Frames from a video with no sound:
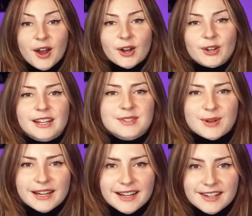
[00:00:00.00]
Are you guys
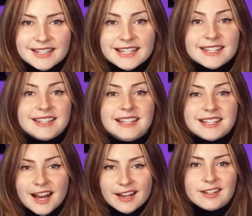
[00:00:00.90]
ready? Because this is the
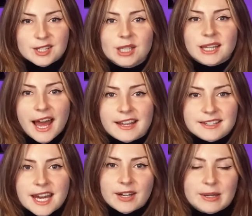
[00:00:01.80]
second to
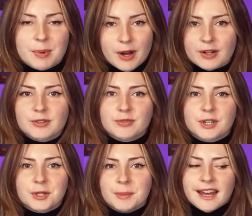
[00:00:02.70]
last Harry Potter
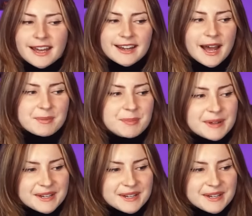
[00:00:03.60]
film, and I'm a bit